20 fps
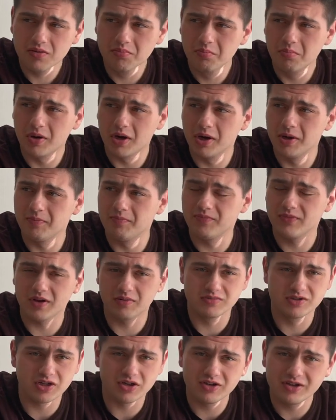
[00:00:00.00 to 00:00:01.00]
But I'm
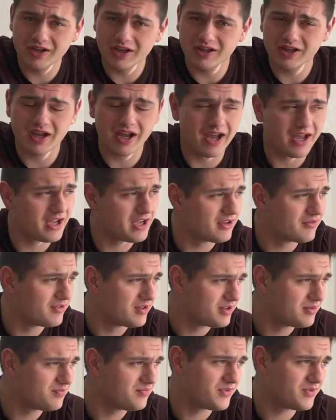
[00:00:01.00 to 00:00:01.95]
starting to get the hang of it.